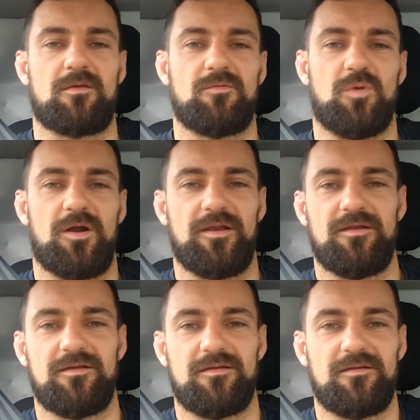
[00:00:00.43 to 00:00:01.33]
Good morning.
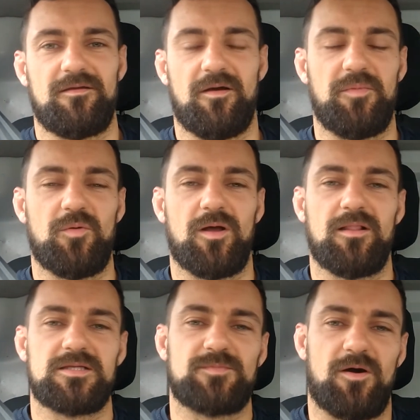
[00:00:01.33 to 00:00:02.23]
Hope you're well
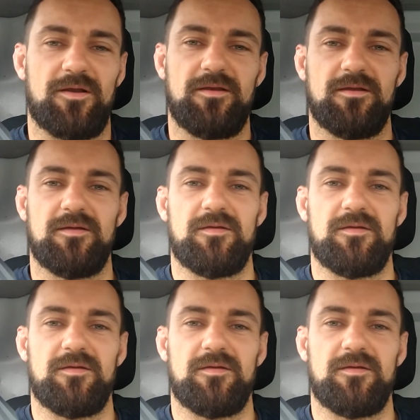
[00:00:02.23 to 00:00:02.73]
this morning.